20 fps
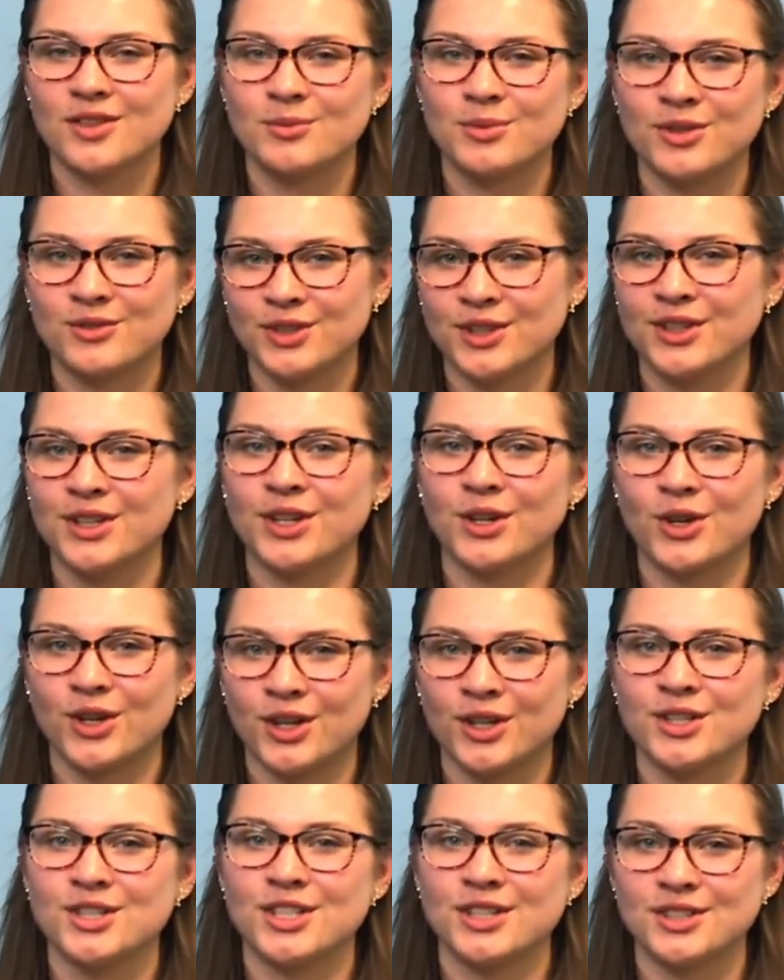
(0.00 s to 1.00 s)
They've been really
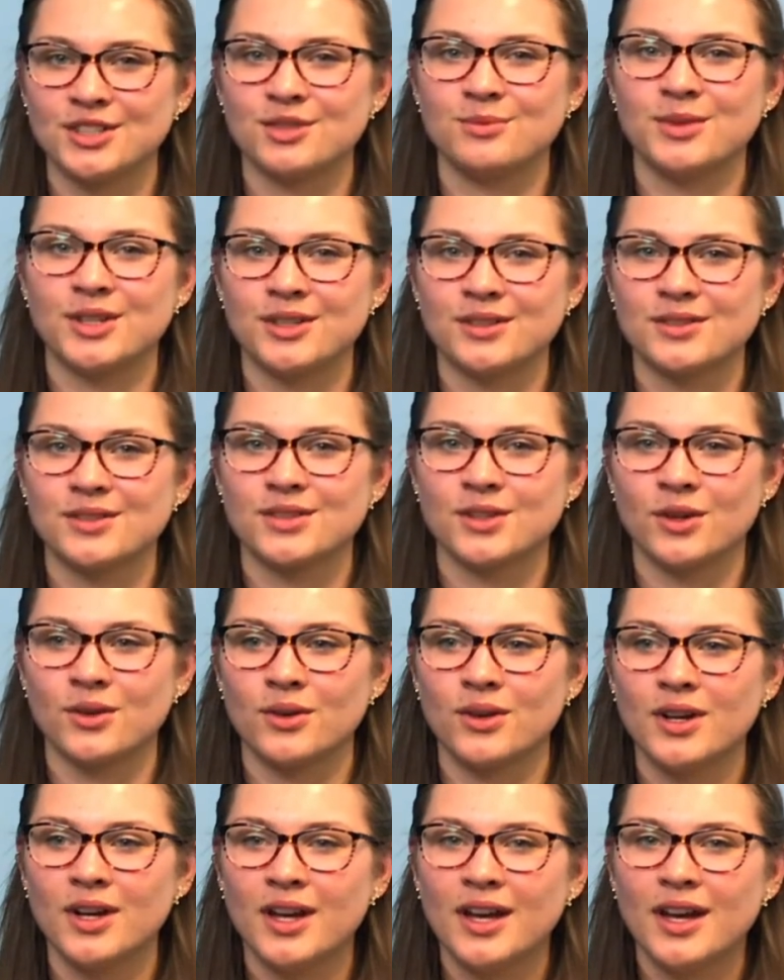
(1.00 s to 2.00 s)
encouraging to me,
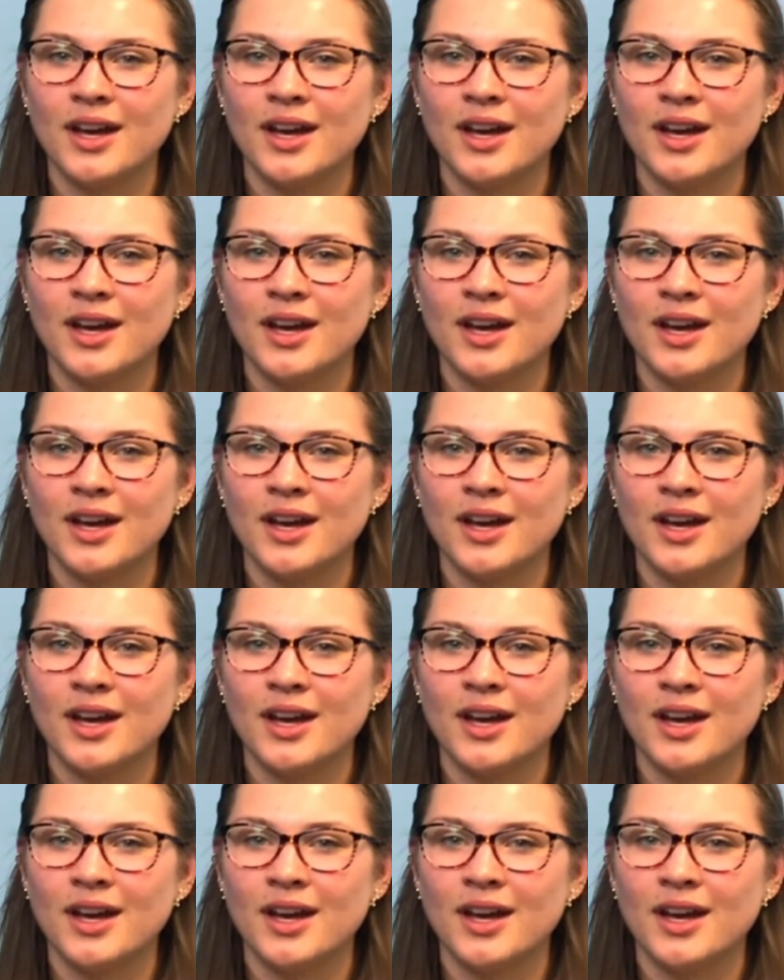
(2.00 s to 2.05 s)
so